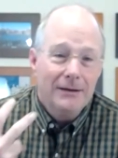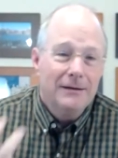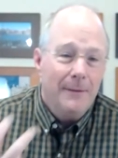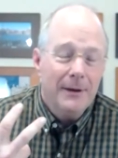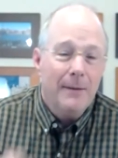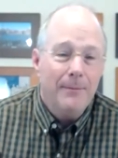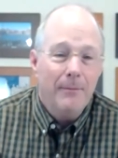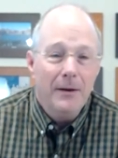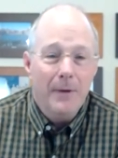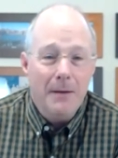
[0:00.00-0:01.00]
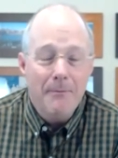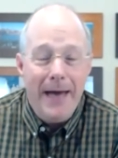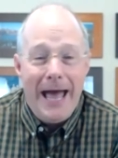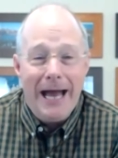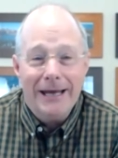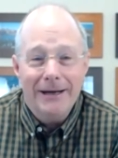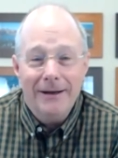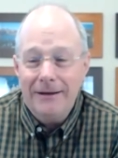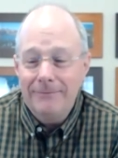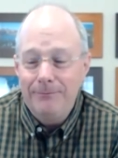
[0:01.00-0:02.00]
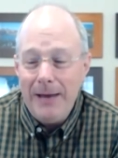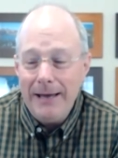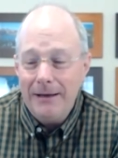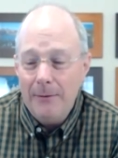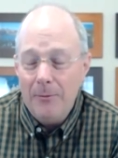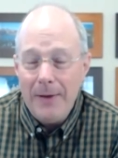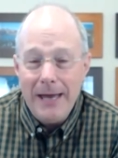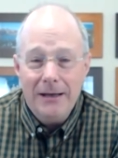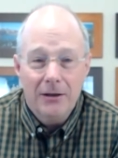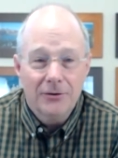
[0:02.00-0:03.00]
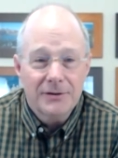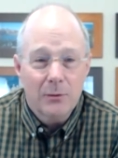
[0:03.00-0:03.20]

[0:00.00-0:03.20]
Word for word: coming up in my back and a pain couple painkillers.